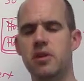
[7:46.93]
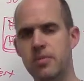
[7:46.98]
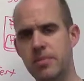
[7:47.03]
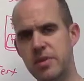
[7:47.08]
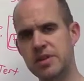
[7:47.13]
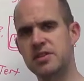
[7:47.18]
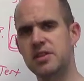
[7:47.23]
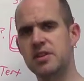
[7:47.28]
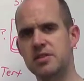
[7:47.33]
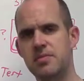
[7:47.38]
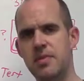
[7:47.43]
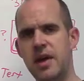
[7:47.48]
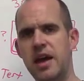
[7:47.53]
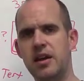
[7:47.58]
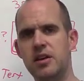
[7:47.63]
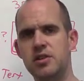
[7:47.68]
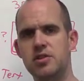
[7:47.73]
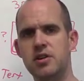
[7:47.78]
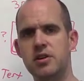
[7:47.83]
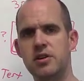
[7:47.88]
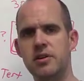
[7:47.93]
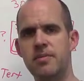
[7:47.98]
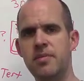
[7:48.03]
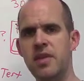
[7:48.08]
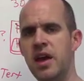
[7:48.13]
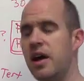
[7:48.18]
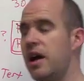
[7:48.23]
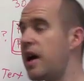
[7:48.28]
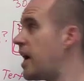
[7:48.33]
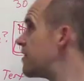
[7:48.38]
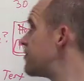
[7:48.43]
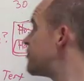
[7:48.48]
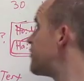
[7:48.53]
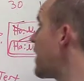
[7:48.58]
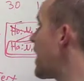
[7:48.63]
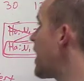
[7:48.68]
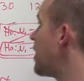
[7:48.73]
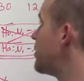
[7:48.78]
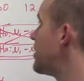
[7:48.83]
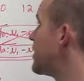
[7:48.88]
or Mrs. Manager, I
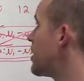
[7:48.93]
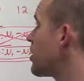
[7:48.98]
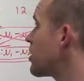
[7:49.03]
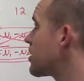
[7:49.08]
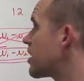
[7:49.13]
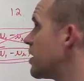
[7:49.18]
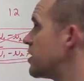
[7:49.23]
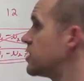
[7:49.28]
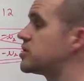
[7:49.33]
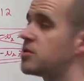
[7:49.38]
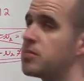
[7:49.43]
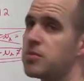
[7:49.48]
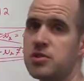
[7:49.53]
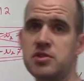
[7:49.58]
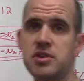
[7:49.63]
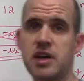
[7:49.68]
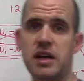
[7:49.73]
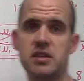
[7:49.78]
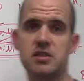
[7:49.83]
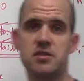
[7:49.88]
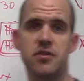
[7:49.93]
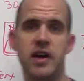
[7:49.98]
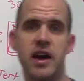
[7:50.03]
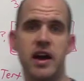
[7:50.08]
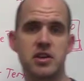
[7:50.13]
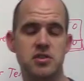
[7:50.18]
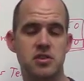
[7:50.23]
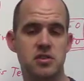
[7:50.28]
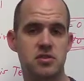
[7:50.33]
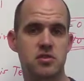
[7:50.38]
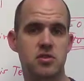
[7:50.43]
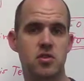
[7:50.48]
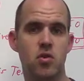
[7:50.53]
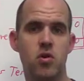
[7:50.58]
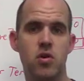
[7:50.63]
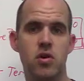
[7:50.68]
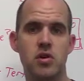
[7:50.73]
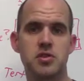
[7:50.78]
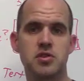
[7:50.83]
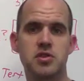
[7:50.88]
found that our customer satisfaction
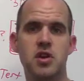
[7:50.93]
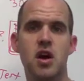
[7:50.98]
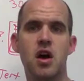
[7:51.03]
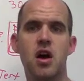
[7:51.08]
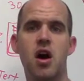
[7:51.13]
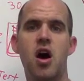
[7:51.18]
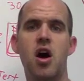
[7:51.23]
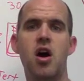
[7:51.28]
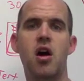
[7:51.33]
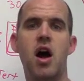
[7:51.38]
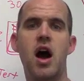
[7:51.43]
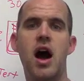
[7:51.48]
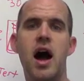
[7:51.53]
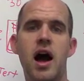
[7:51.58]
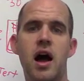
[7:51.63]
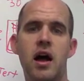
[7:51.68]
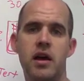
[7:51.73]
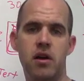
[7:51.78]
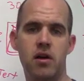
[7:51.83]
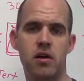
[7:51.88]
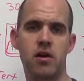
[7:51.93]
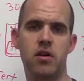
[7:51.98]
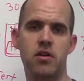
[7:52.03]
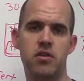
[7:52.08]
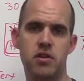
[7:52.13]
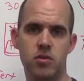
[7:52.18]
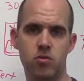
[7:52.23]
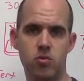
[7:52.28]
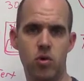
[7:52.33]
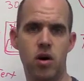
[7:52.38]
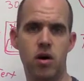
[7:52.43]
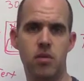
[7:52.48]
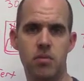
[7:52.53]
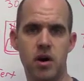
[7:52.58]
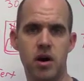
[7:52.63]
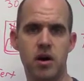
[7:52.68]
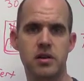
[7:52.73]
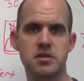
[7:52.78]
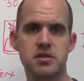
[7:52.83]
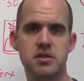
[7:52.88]
scores are higher than
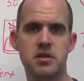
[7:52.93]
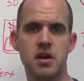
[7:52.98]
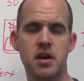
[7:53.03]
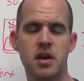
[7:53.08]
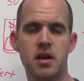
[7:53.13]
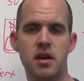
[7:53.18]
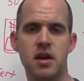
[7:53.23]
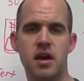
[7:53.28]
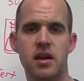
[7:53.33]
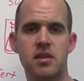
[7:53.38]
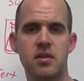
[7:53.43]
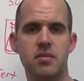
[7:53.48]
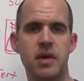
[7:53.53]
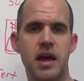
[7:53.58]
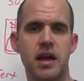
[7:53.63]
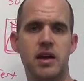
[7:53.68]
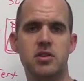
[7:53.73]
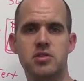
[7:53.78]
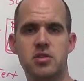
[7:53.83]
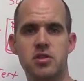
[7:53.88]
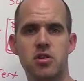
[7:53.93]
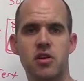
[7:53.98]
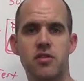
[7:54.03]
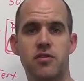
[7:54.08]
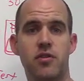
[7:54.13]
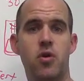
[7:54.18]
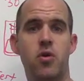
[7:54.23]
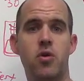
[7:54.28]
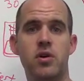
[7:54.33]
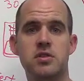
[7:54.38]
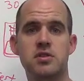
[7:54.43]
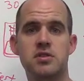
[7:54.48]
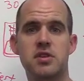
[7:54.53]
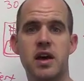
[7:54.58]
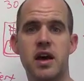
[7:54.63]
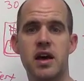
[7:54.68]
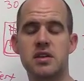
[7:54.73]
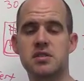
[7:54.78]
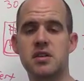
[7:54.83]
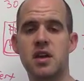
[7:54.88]
Walmart's. And the manager, of course,
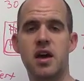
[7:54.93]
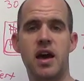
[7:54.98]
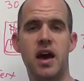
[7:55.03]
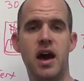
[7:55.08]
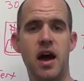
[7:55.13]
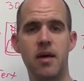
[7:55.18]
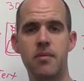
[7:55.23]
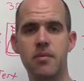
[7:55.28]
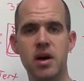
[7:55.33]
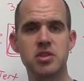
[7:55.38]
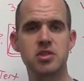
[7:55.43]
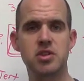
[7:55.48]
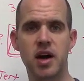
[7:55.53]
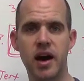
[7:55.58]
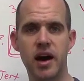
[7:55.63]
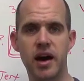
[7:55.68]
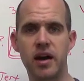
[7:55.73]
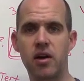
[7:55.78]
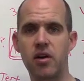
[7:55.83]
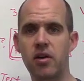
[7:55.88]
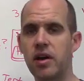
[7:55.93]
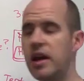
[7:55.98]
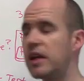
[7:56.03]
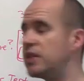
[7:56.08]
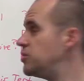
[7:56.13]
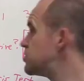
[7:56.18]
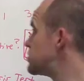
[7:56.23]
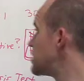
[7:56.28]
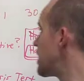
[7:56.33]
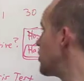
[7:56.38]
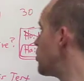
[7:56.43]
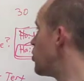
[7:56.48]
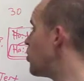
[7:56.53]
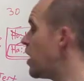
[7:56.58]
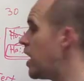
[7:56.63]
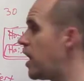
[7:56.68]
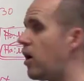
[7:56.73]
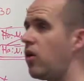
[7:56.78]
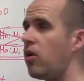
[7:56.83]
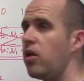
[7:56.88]
says, how much higher? And you say,
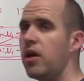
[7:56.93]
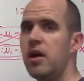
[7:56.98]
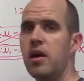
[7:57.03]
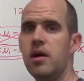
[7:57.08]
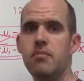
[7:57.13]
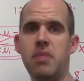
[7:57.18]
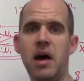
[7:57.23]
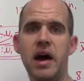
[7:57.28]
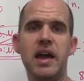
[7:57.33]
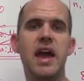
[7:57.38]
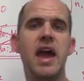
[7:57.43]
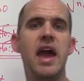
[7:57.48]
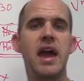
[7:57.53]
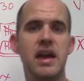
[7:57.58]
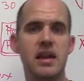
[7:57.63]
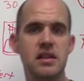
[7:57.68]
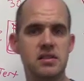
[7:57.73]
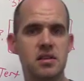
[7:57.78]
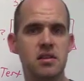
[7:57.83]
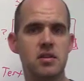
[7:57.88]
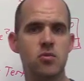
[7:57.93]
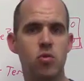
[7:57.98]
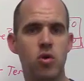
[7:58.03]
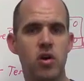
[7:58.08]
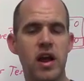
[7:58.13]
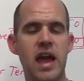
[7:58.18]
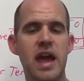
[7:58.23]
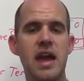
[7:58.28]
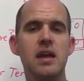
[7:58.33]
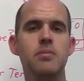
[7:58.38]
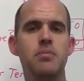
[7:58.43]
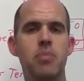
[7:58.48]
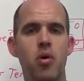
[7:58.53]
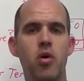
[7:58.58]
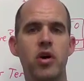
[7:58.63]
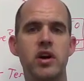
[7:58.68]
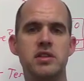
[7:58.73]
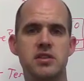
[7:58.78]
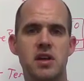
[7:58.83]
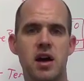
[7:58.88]
well, by 8. We're 8
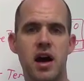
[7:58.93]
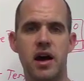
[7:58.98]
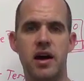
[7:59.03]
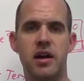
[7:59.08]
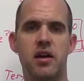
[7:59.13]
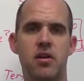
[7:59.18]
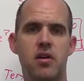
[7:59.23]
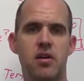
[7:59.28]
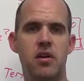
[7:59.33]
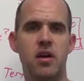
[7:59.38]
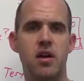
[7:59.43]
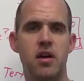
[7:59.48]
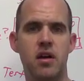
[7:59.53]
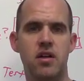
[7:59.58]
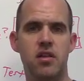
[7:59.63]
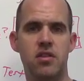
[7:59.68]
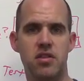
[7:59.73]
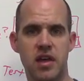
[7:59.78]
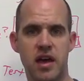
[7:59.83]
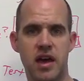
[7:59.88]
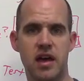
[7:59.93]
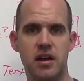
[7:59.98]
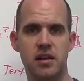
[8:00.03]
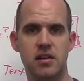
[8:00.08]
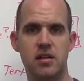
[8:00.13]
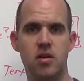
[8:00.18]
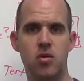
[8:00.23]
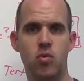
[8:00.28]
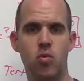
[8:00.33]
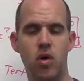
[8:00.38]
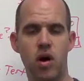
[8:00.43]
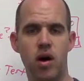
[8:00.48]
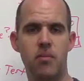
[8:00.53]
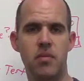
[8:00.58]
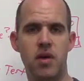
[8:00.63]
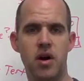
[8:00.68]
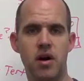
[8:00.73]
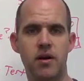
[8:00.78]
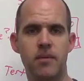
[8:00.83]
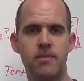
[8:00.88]
points higher than
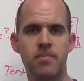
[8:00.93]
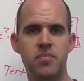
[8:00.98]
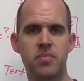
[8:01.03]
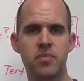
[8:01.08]
Walmart.